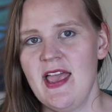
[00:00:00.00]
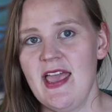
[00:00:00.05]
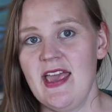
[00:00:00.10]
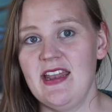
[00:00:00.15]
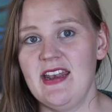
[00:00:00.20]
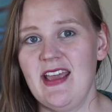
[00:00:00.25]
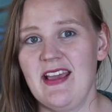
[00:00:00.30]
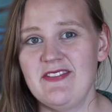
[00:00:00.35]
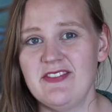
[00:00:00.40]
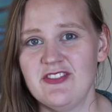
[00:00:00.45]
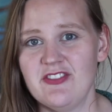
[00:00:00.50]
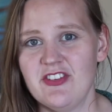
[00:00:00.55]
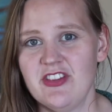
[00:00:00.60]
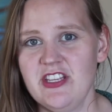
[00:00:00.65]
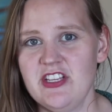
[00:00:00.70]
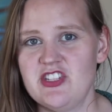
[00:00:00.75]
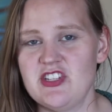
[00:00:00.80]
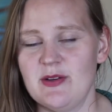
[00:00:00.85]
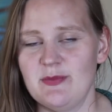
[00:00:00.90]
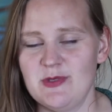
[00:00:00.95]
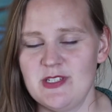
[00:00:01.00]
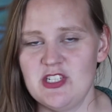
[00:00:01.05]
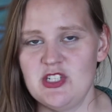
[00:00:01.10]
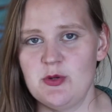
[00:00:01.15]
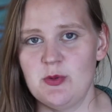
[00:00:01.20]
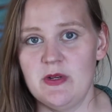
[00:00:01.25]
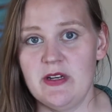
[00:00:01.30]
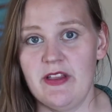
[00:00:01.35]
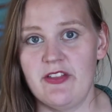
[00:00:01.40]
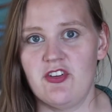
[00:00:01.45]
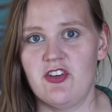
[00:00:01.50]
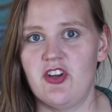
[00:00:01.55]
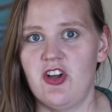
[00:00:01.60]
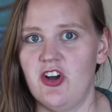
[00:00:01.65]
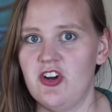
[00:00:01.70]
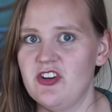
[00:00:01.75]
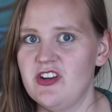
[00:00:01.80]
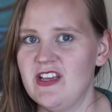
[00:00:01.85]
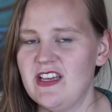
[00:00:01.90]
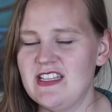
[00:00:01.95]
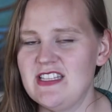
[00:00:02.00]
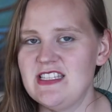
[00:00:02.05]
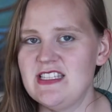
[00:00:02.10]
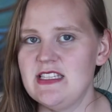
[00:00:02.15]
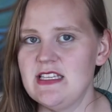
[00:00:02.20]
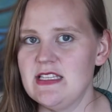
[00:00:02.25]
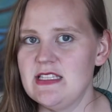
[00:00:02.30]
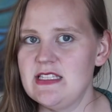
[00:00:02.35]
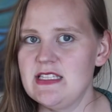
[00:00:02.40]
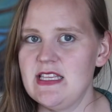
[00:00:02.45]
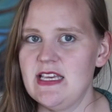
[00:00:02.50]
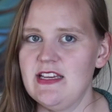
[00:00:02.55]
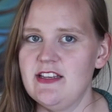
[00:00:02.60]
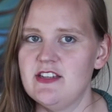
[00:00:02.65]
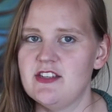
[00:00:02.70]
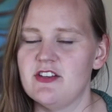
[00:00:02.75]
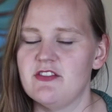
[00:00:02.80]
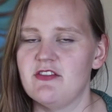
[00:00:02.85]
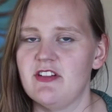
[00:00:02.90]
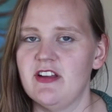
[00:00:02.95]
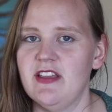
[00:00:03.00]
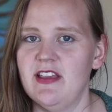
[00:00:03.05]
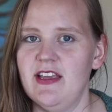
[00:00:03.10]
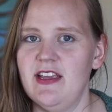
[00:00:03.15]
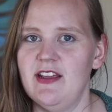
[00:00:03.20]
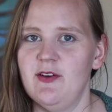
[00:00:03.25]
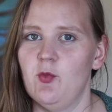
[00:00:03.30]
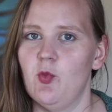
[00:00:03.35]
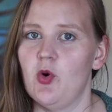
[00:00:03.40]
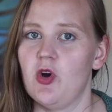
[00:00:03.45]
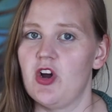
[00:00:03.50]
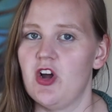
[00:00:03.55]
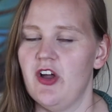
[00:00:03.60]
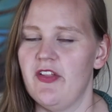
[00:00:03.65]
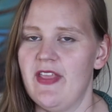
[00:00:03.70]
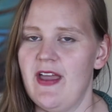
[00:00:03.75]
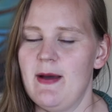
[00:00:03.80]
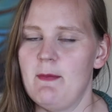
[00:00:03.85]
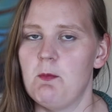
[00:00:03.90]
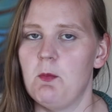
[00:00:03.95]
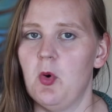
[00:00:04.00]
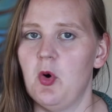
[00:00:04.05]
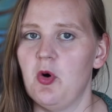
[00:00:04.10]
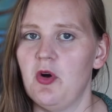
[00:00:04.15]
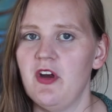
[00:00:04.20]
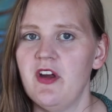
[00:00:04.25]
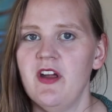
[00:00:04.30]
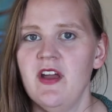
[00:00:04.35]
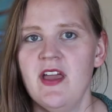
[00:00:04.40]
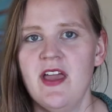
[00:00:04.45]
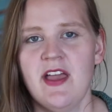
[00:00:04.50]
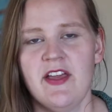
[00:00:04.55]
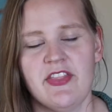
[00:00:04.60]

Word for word: And I haven't really jumped into another cardigan since then to really work on that more.